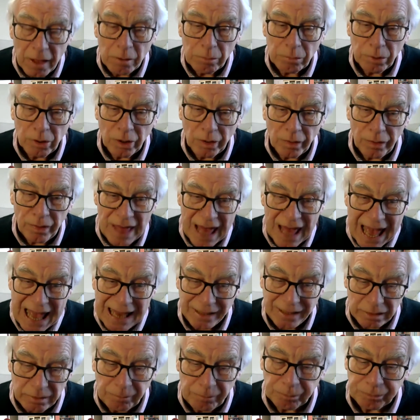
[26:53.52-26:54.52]
But
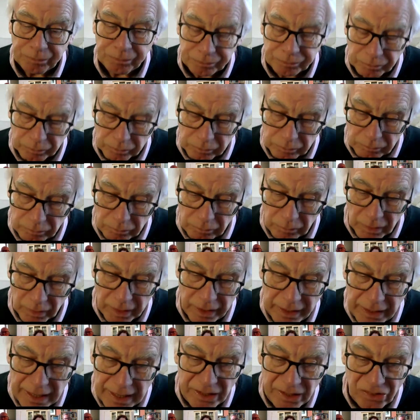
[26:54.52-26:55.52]
then
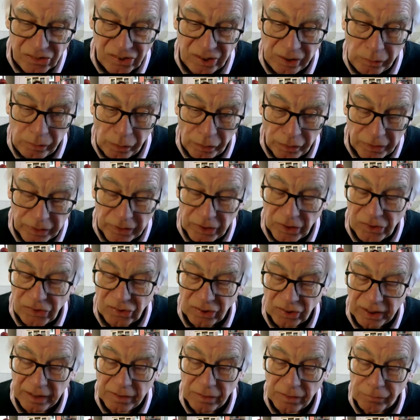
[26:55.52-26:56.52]
in
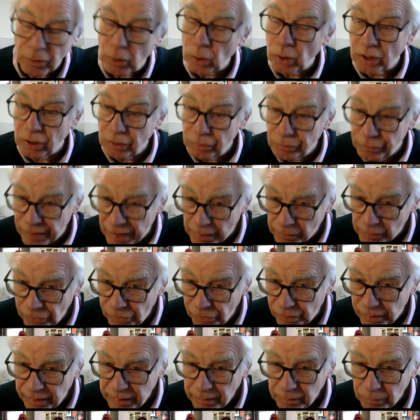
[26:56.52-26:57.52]
1830, the Vulcan
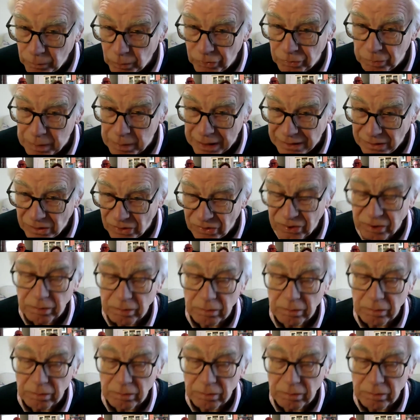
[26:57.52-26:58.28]
Foundry was built